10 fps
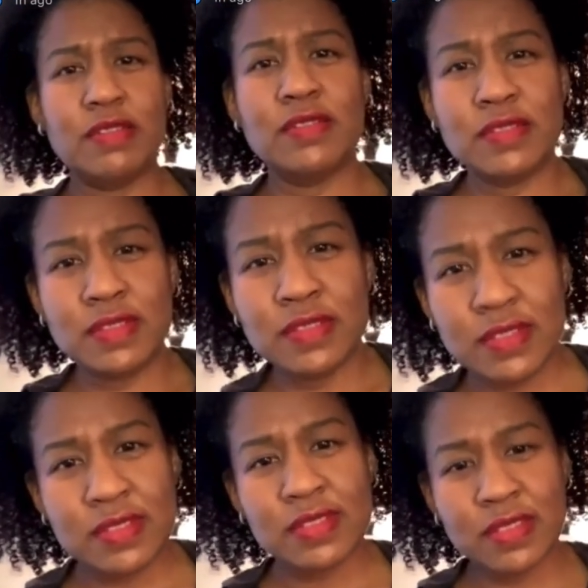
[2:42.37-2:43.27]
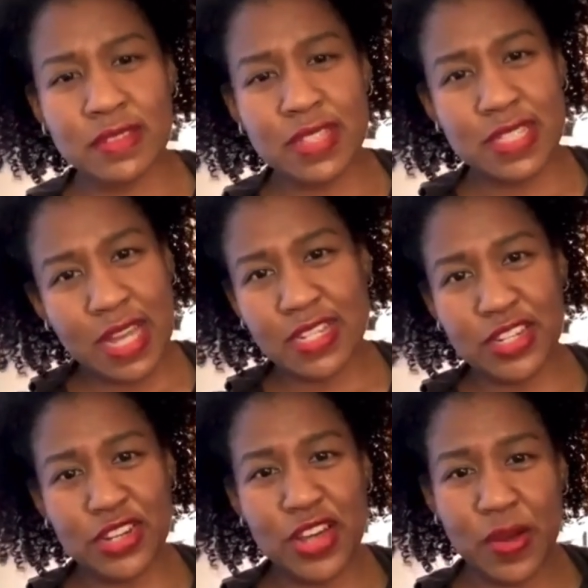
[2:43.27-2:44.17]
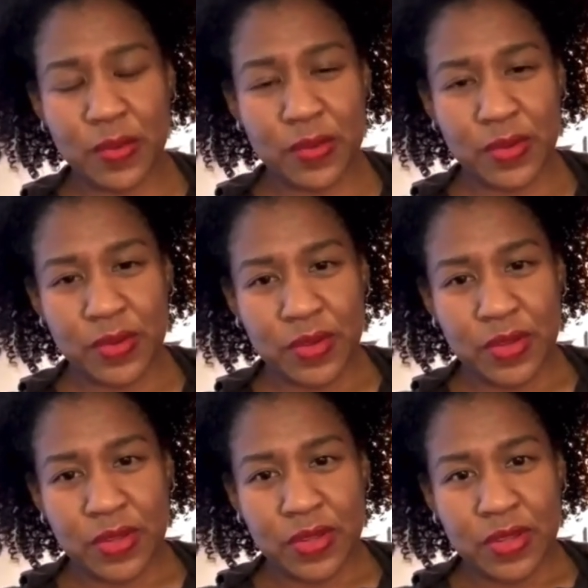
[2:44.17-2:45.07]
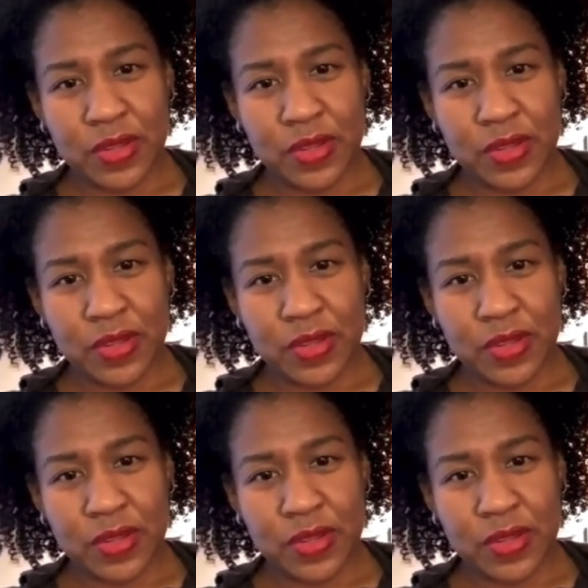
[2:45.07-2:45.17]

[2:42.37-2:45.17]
What is it? Designer Zombie Walk. I work with